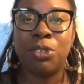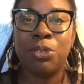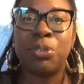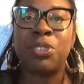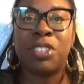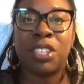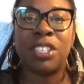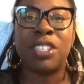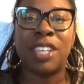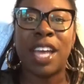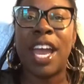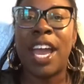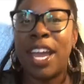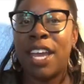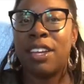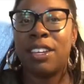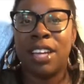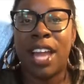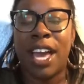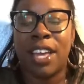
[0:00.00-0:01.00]

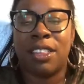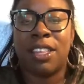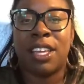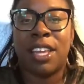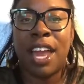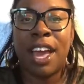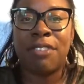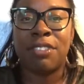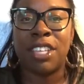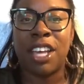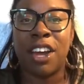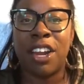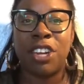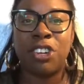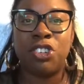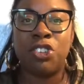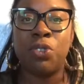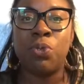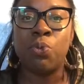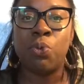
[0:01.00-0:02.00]
sustain like the lifestyle
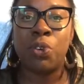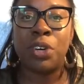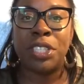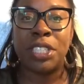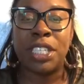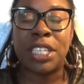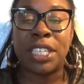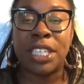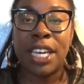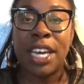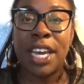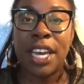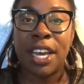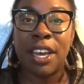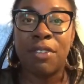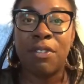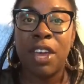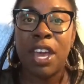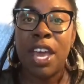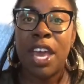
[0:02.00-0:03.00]
that you want to
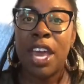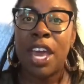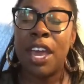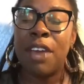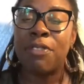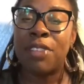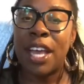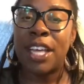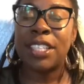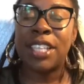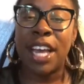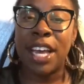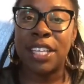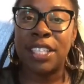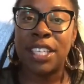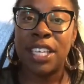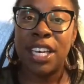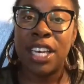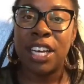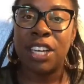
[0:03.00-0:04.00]
live, if that's
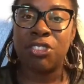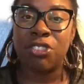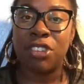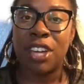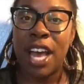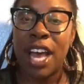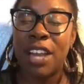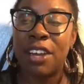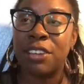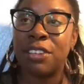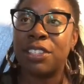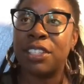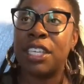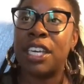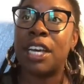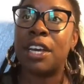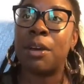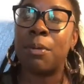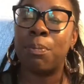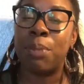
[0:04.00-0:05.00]
$1,800
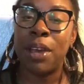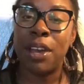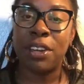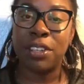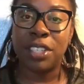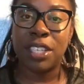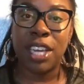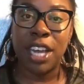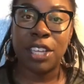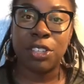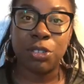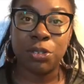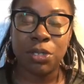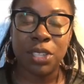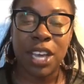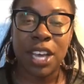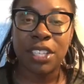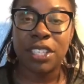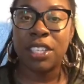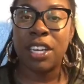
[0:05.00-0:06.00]
and compared to that
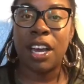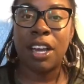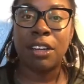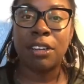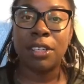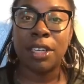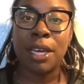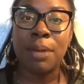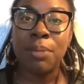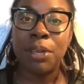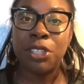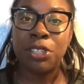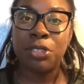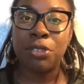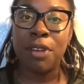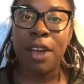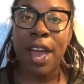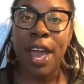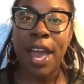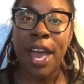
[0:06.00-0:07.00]
$2,000 limit
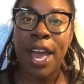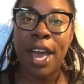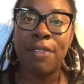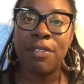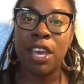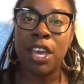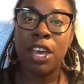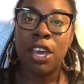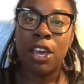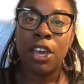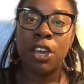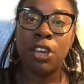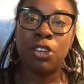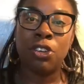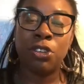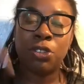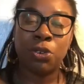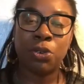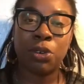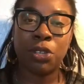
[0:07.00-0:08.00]
you have,
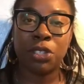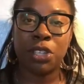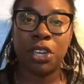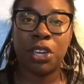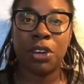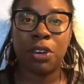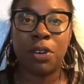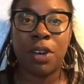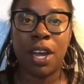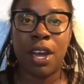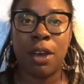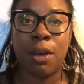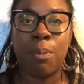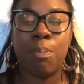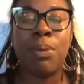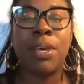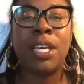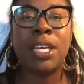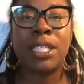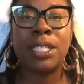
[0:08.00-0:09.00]
your score is going to go down,
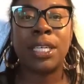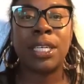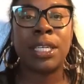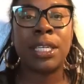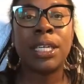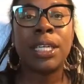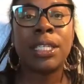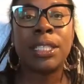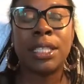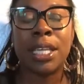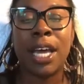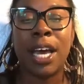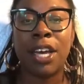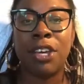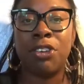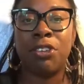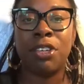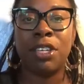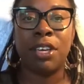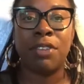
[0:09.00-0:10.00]
because it looks
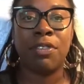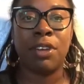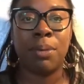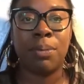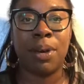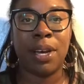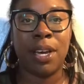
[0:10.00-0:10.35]
like you're living